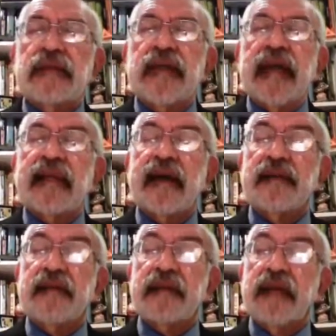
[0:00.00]
at
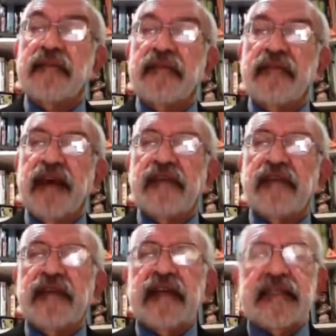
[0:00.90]
895
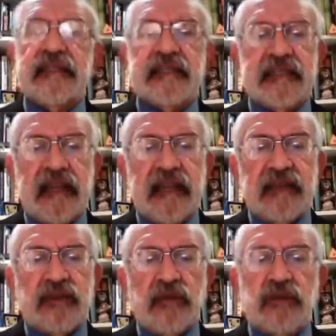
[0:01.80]
since the
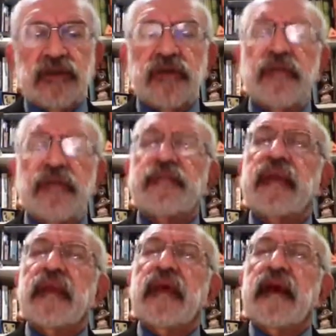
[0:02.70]
last closing,
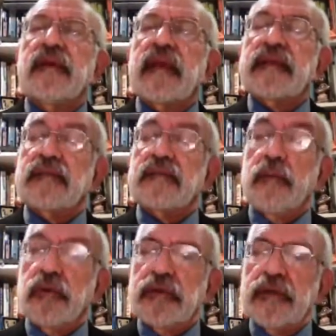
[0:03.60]
last
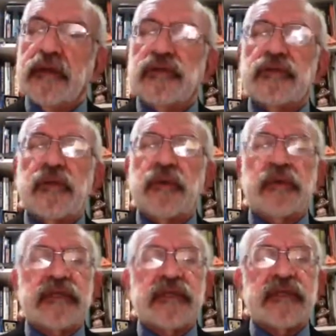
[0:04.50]
reporting,
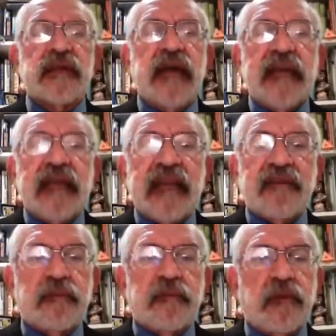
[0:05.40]
which is
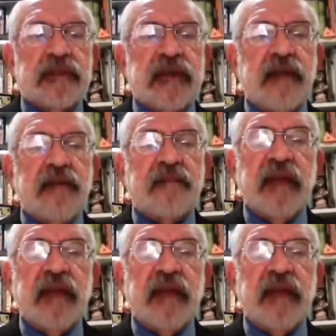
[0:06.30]
11 points up.